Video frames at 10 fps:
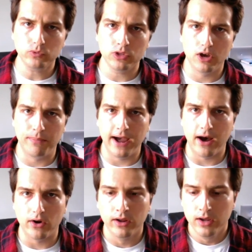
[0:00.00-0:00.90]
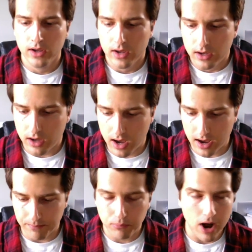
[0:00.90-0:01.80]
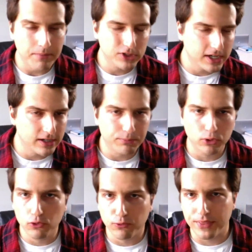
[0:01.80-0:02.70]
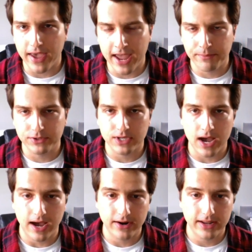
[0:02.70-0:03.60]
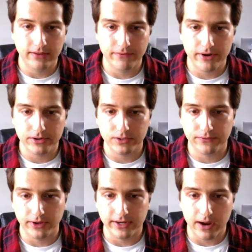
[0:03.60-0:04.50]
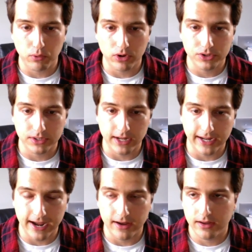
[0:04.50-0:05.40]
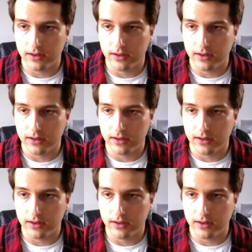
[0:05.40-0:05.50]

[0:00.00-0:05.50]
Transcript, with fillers: about uh, problems getting approved with Amazon and the various affiliate networks like uh,